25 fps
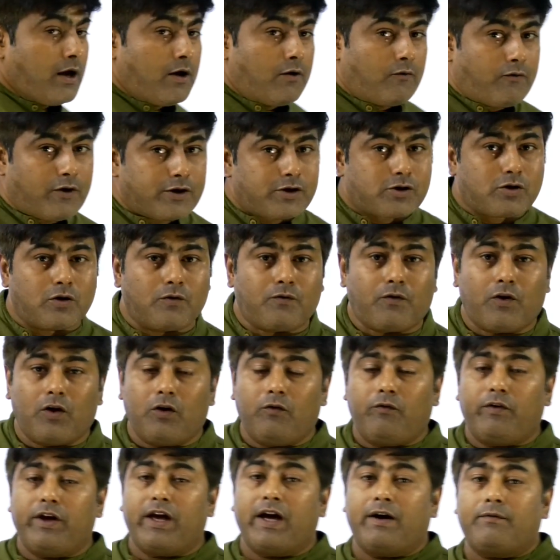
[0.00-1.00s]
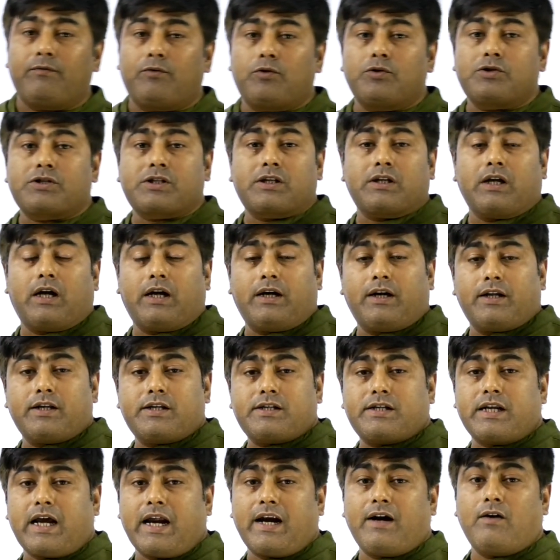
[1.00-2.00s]
first of all we have to
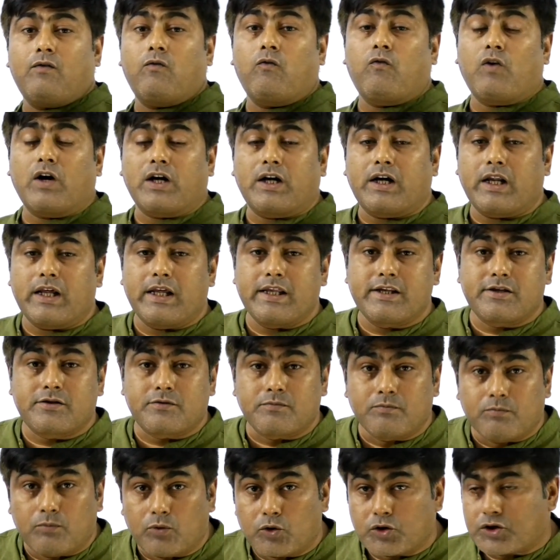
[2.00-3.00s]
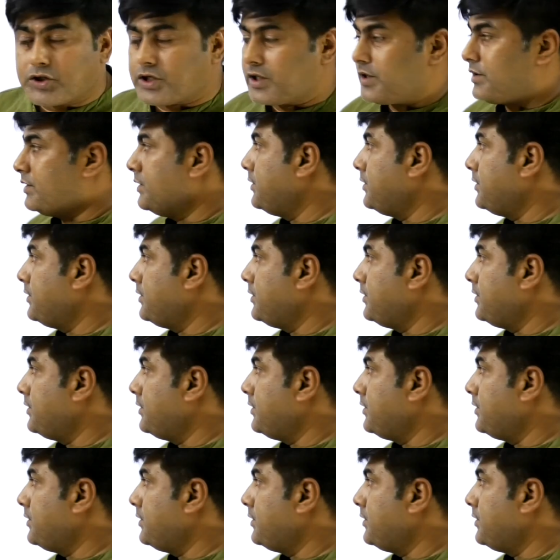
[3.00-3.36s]
understand what is motion.